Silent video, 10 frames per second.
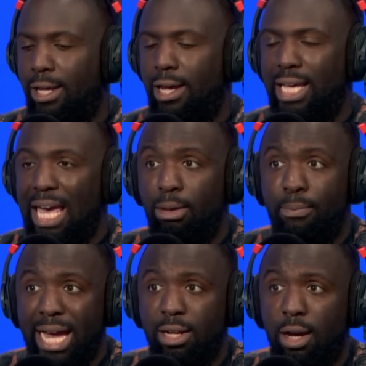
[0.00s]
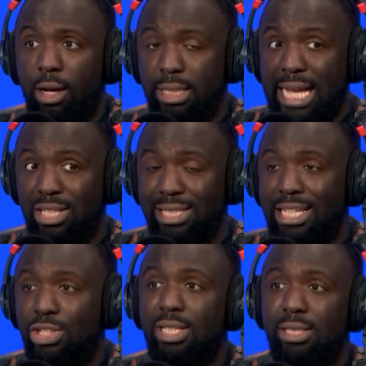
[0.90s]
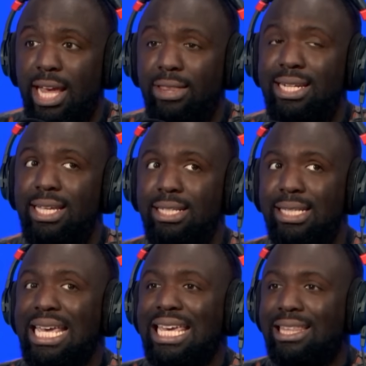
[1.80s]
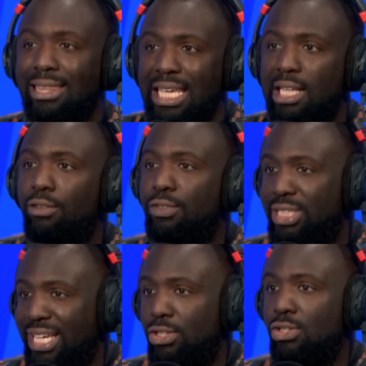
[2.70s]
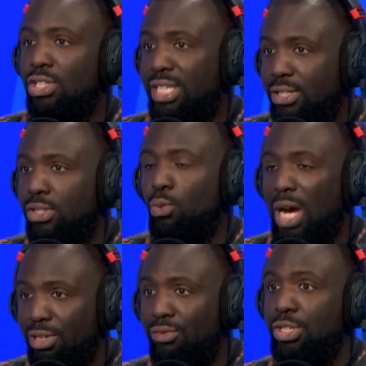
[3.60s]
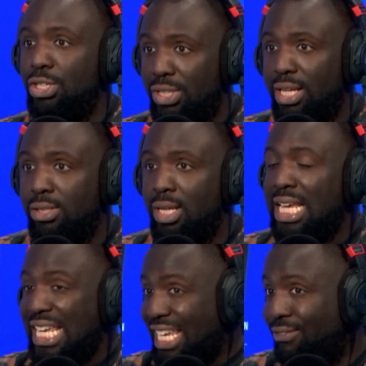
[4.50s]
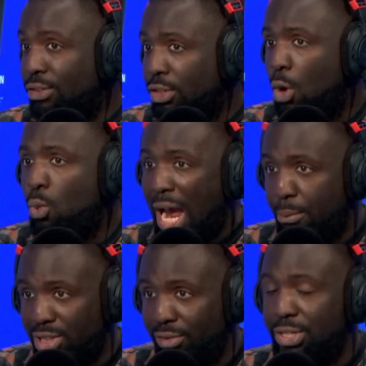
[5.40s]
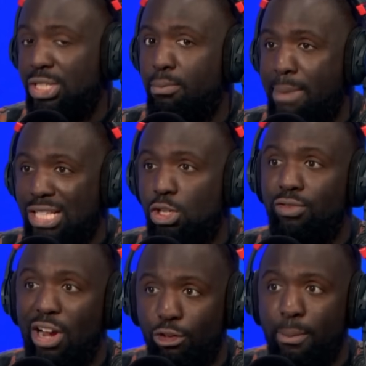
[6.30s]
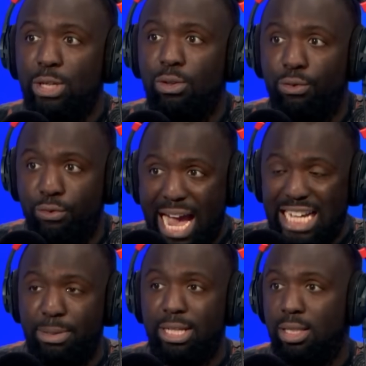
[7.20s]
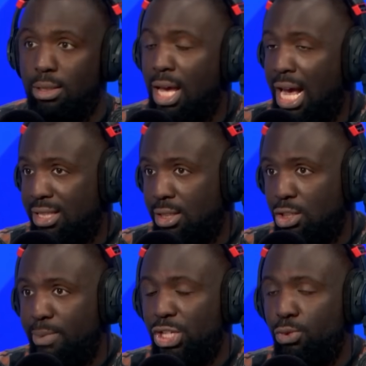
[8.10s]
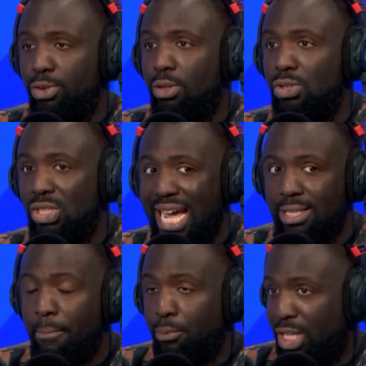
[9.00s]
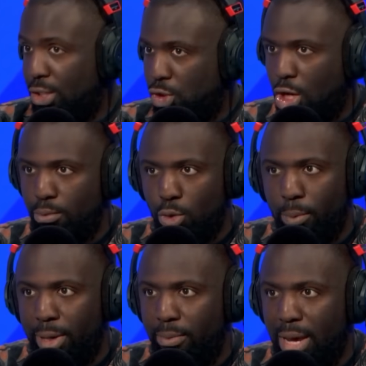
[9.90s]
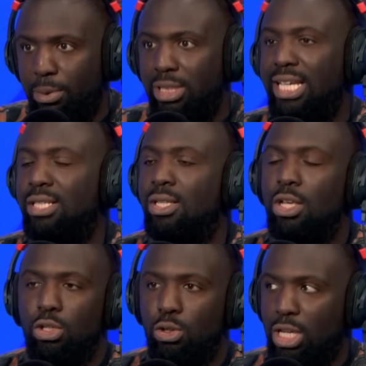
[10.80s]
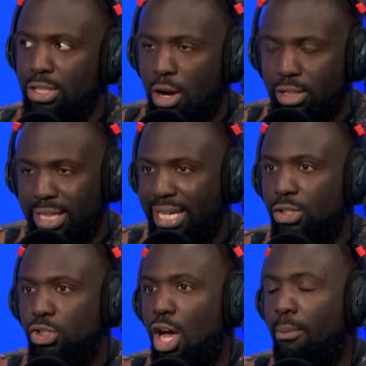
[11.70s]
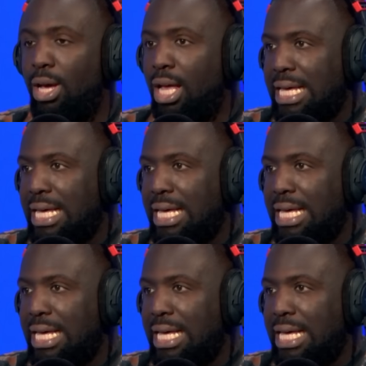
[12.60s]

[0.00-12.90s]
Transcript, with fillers: Kemi Badenoch, actually literally saying that it is illegal for teachers to teach that white privilege exists, even though white privilege is a matter of governmental fact, because as I just mentioned with those stats, you're stopped more by police, it's harder to get a job.